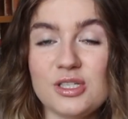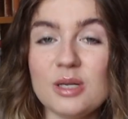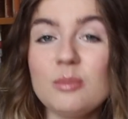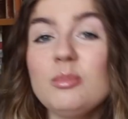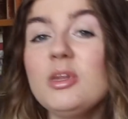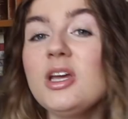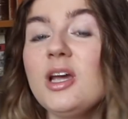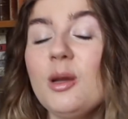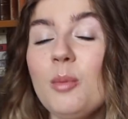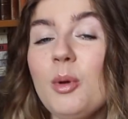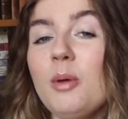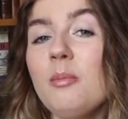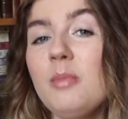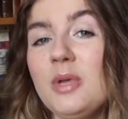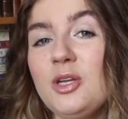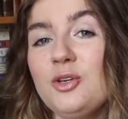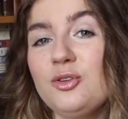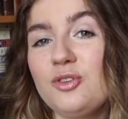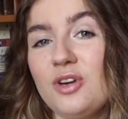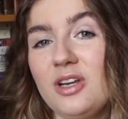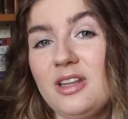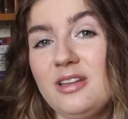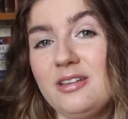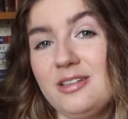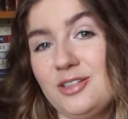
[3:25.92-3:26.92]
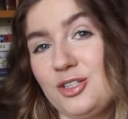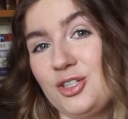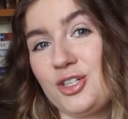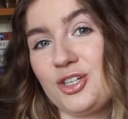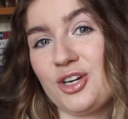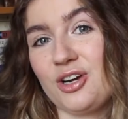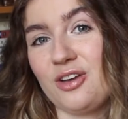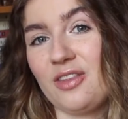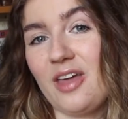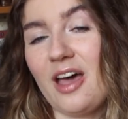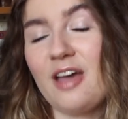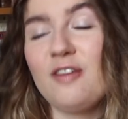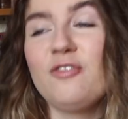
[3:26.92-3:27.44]
something about middle grade
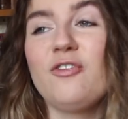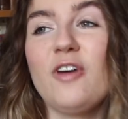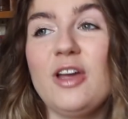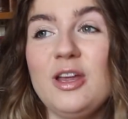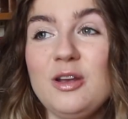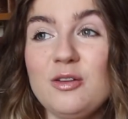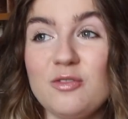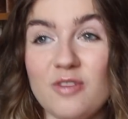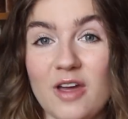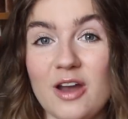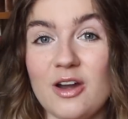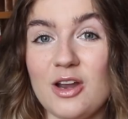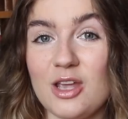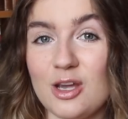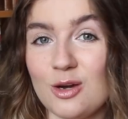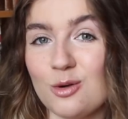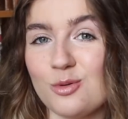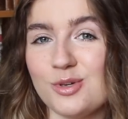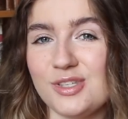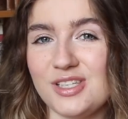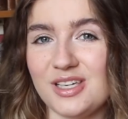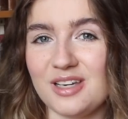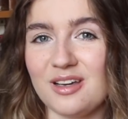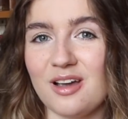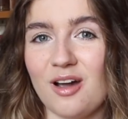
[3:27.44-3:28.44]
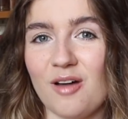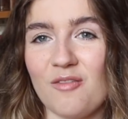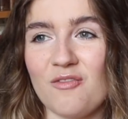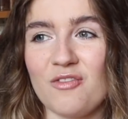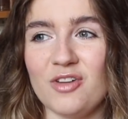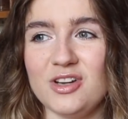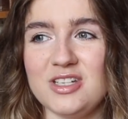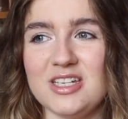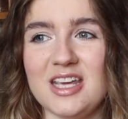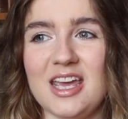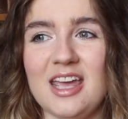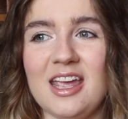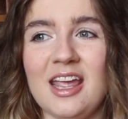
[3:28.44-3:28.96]
literature that I find very cozy and
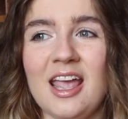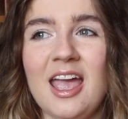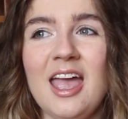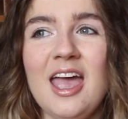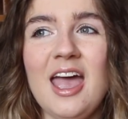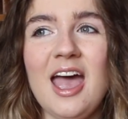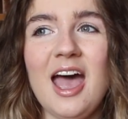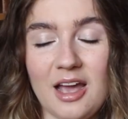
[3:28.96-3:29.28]
comforting,